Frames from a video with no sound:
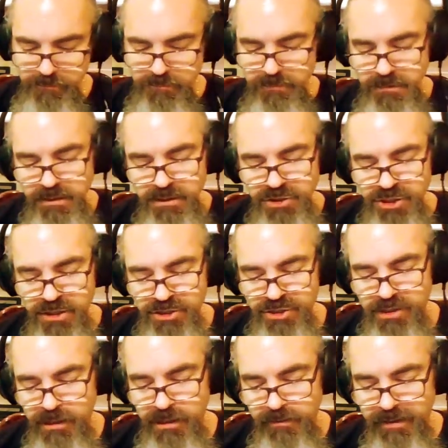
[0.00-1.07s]
the
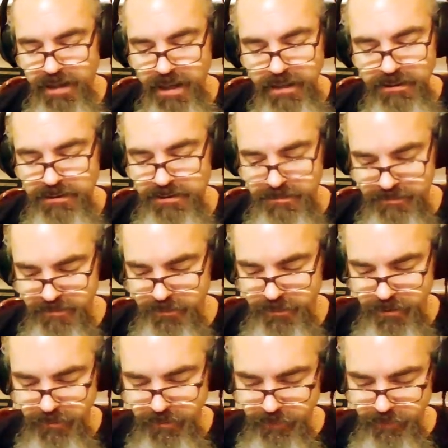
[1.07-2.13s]
Cheshire Cat
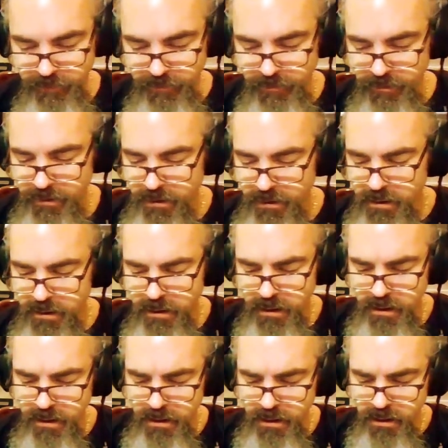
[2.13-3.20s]
disappeared.
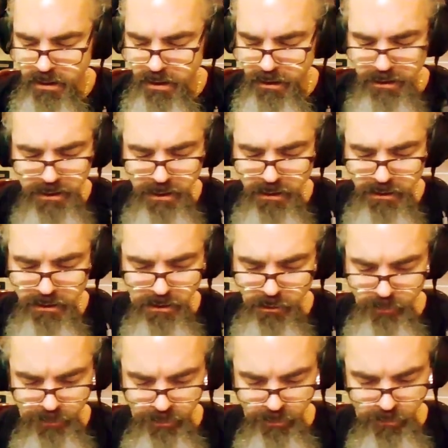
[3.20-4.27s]
I can't
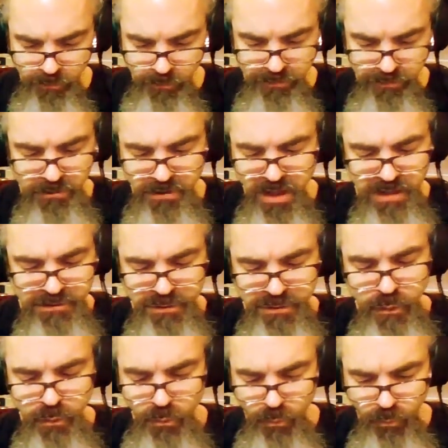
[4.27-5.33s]
help you with your lost
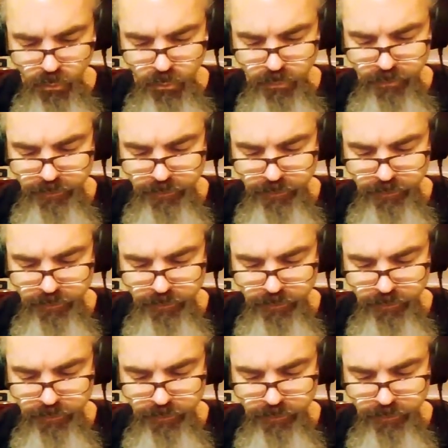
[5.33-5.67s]
who,